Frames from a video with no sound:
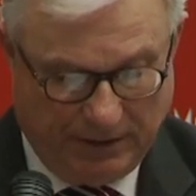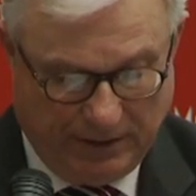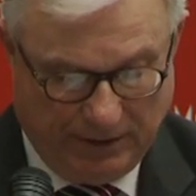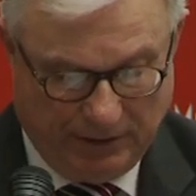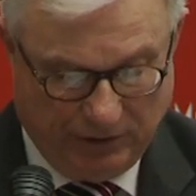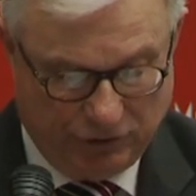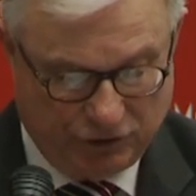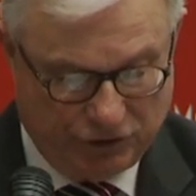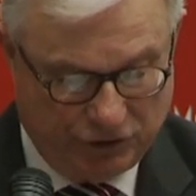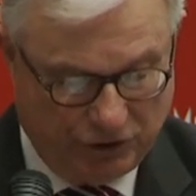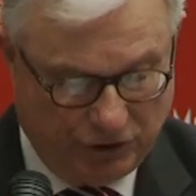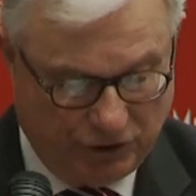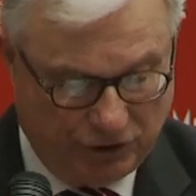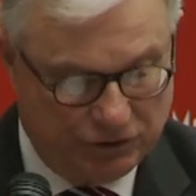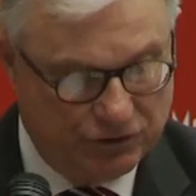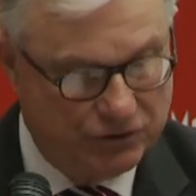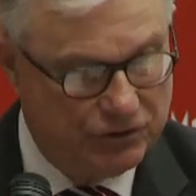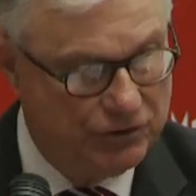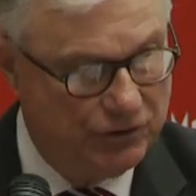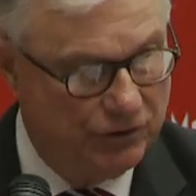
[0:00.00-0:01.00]
in a
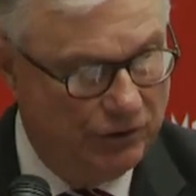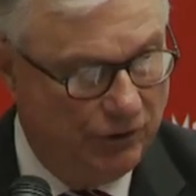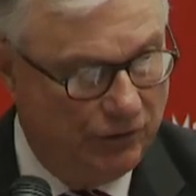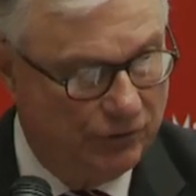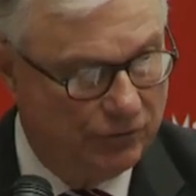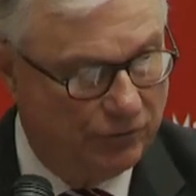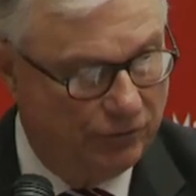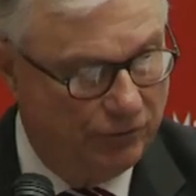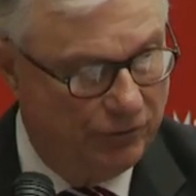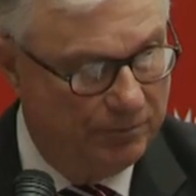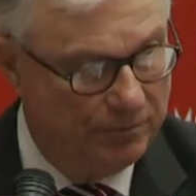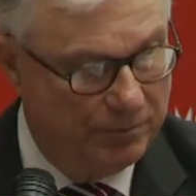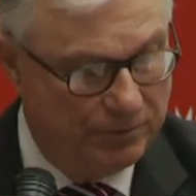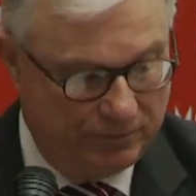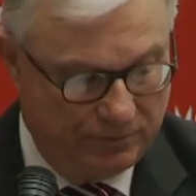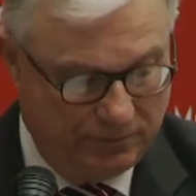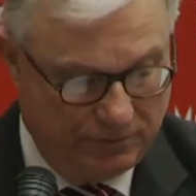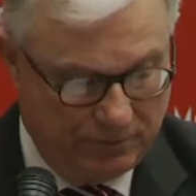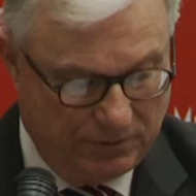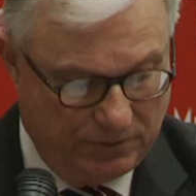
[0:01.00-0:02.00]
church youth group,
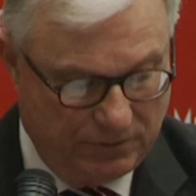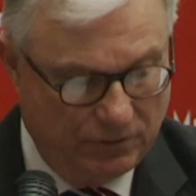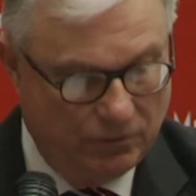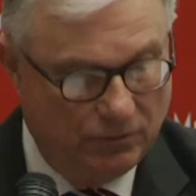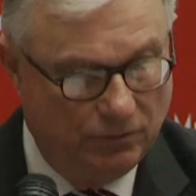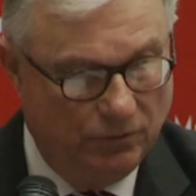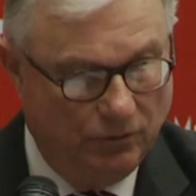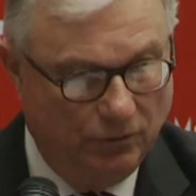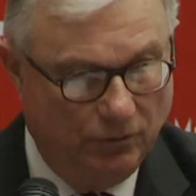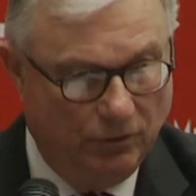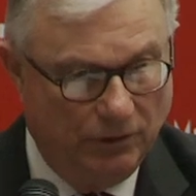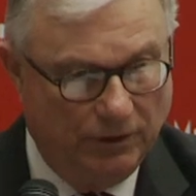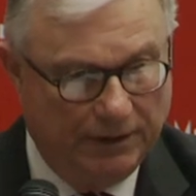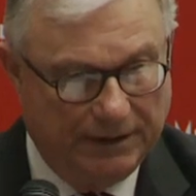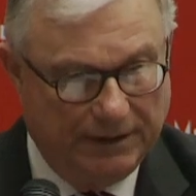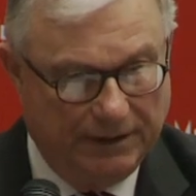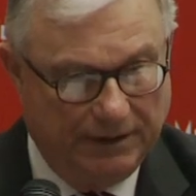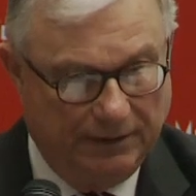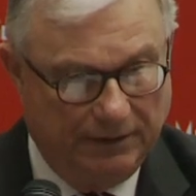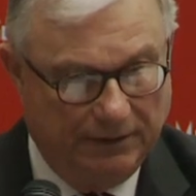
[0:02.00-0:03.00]
or
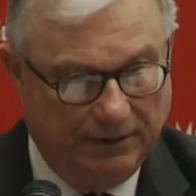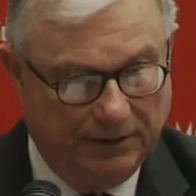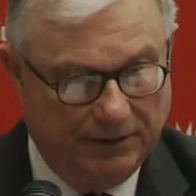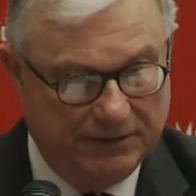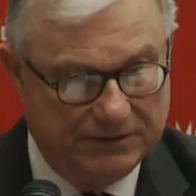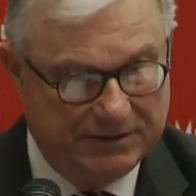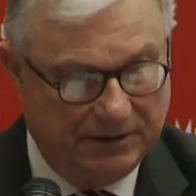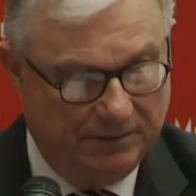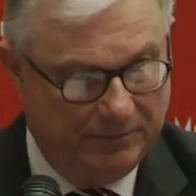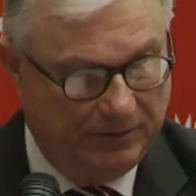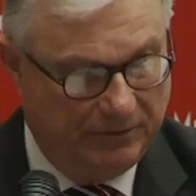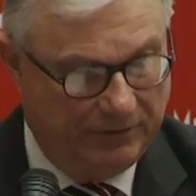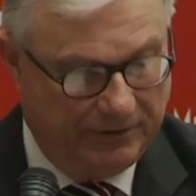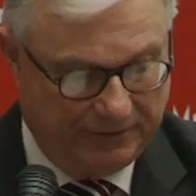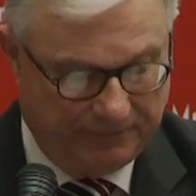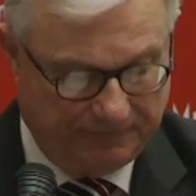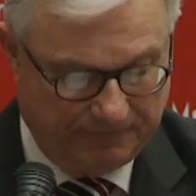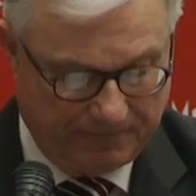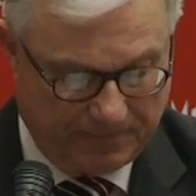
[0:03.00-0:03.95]
in a seminary.